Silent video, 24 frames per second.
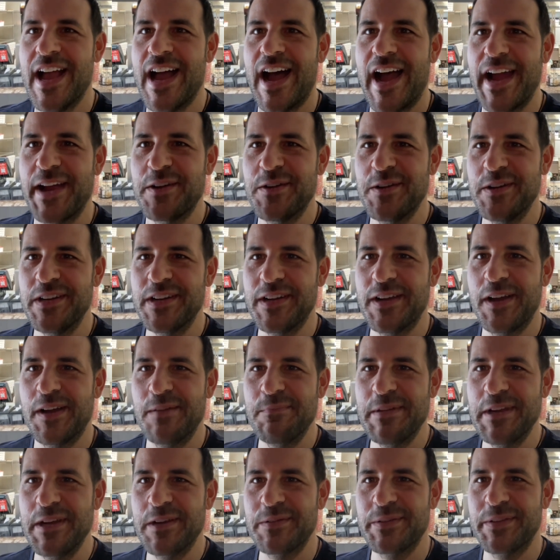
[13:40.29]
I couldn't
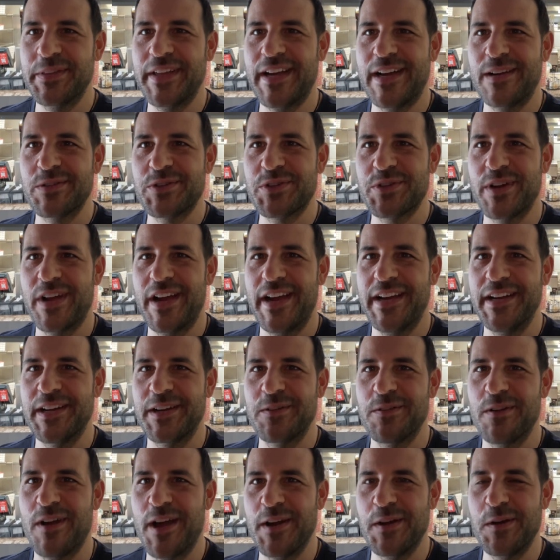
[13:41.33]
come here without trying a
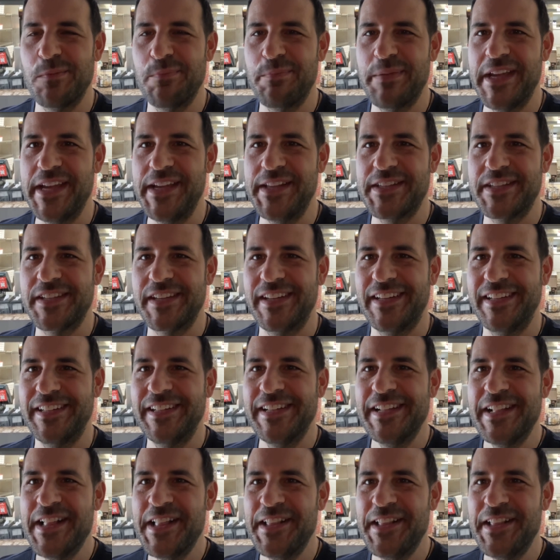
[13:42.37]
grotto pizza.